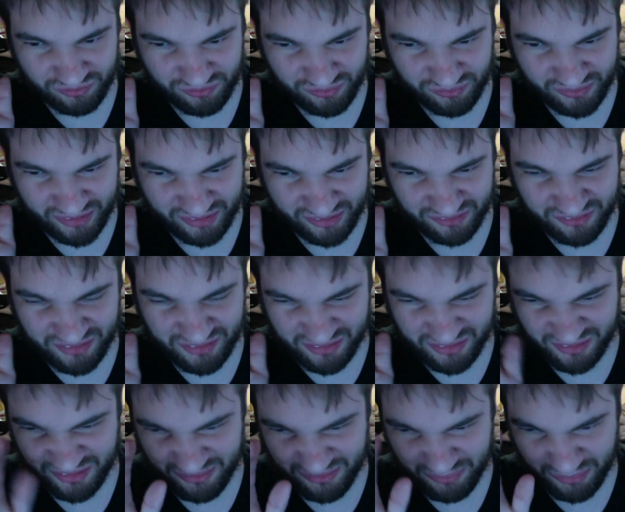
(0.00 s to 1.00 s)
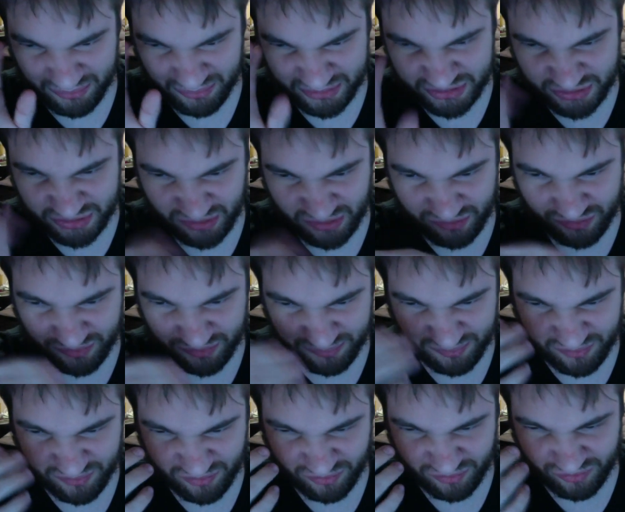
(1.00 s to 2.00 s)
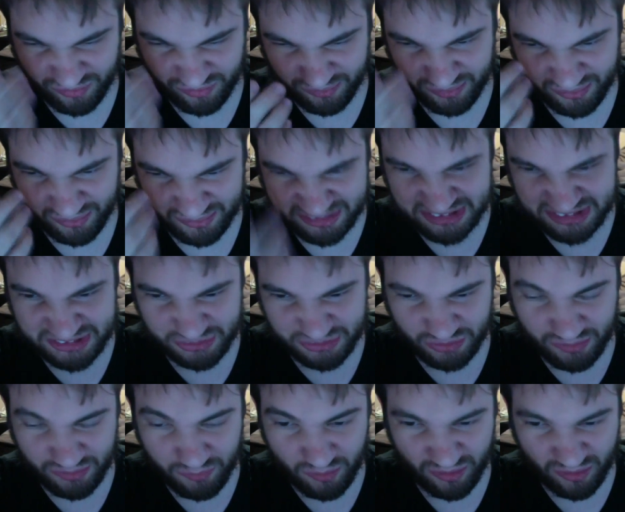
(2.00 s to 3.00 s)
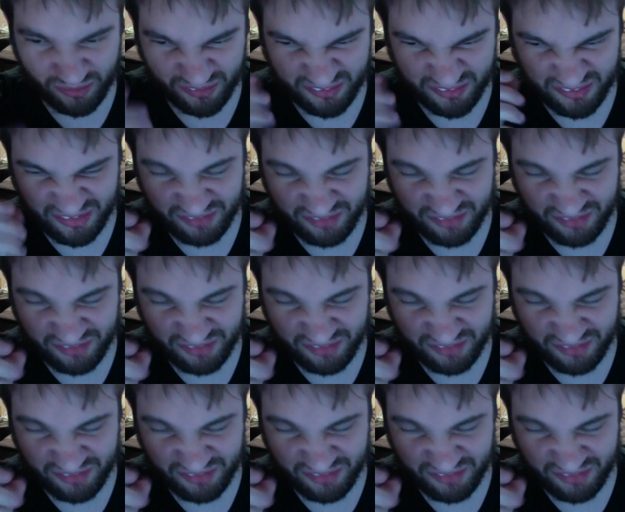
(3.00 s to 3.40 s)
Can pretty much draw from pretty much his grimoire.